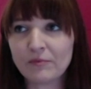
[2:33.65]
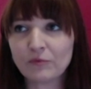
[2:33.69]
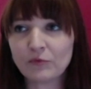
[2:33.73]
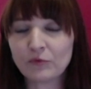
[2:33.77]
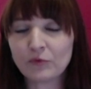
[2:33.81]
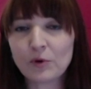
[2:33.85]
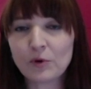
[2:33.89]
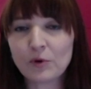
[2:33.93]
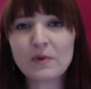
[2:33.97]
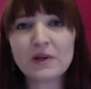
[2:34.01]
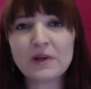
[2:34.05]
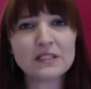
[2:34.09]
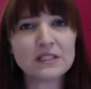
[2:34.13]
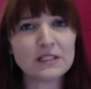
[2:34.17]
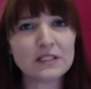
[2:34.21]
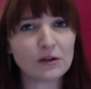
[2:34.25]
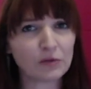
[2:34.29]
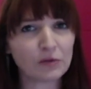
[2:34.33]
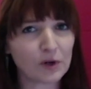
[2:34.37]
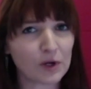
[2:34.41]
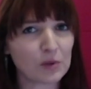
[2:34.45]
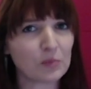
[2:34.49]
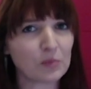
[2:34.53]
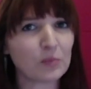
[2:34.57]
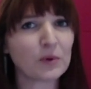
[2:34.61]
from a
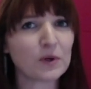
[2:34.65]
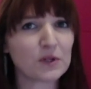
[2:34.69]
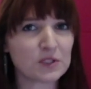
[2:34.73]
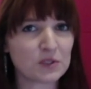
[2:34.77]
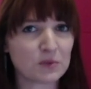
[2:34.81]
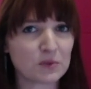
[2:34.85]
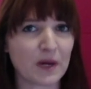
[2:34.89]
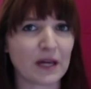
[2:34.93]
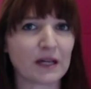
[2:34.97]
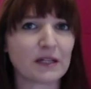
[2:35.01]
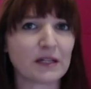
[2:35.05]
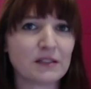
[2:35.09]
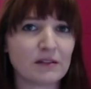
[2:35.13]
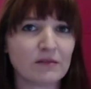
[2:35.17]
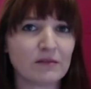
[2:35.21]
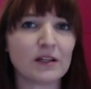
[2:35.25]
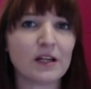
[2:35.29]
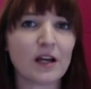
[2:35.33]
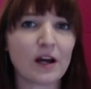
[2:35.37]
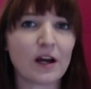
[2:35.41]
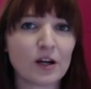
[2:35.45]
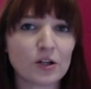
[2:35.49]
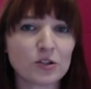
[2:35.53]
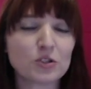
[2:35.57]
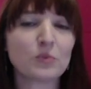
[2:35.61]
different perspective, an
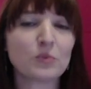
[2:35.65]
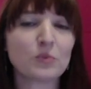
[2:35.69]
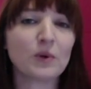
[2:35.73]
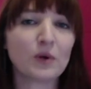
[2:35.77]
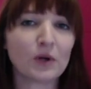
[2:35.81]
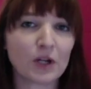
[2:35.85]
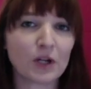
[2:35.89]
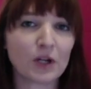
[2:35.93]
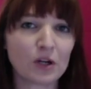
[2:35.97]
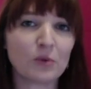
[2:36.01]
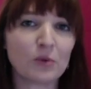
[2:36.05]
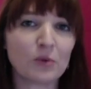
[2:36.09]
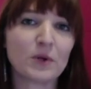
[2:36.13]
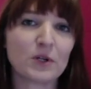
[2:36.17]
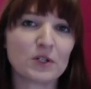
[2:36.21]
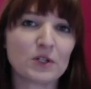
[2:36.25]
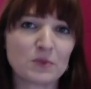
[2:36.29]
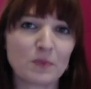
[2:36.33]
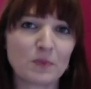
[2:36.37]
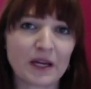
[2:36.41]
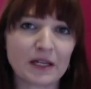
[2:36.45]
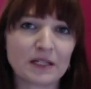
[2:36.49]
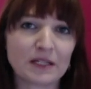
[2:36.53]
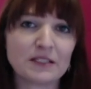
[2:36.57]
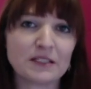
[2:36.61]
entrepreneurial
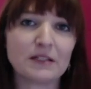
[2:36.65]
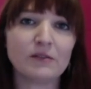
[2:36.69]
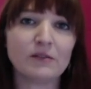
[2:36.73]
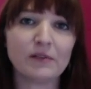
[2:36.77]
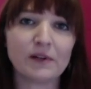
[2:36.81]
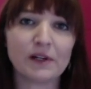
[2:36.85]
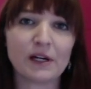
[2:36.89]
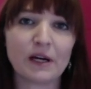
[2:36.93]
perspective,